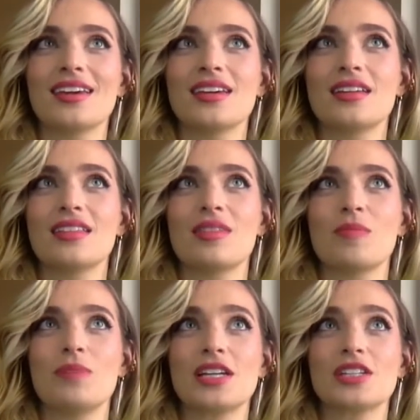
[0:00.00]
the
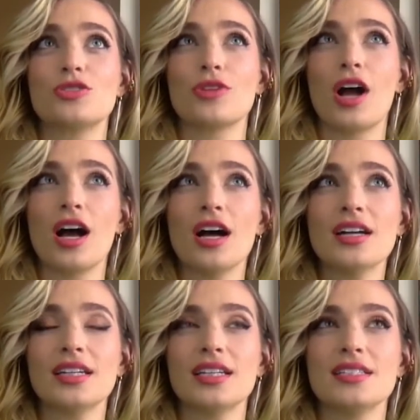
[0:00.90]
big draw
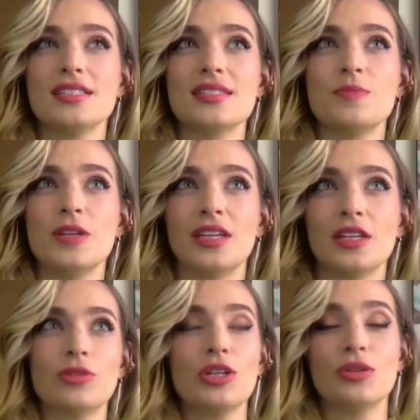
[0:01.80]
is being
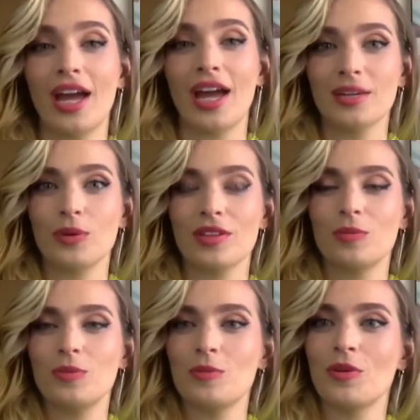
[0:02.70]
reunited with
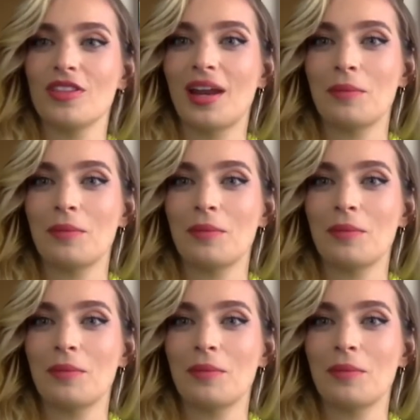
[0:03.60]
people that I